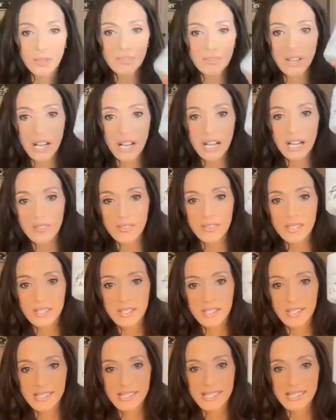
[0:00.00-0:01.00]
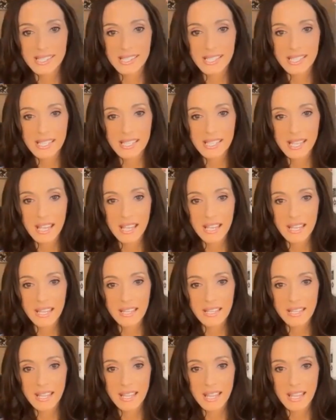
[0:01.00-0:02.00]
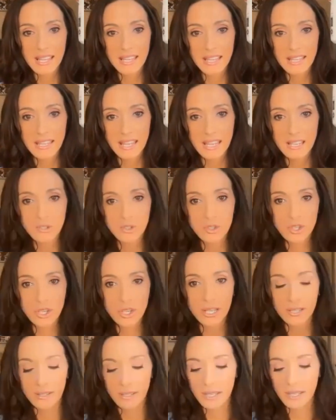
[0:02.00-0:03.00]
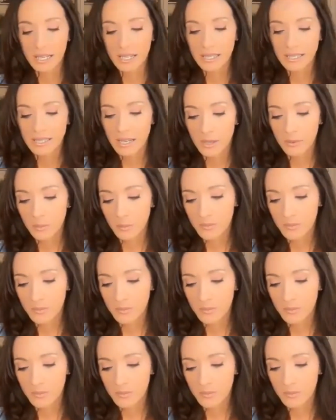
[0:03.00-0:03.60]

we've got the CA-AKG. Now,